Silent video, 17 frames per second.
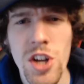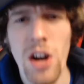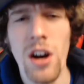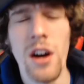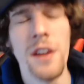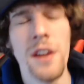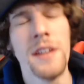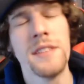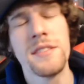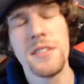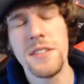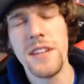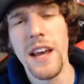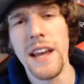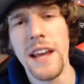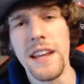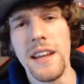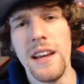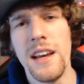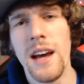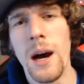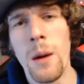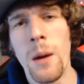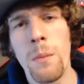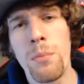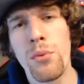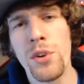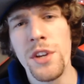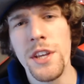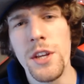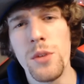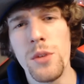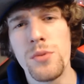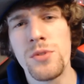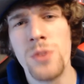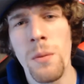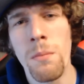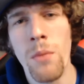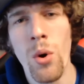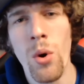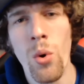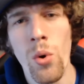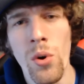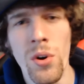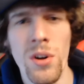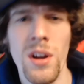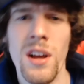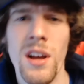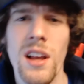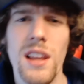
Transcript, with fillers: Sean. Today, I'm bringing you some more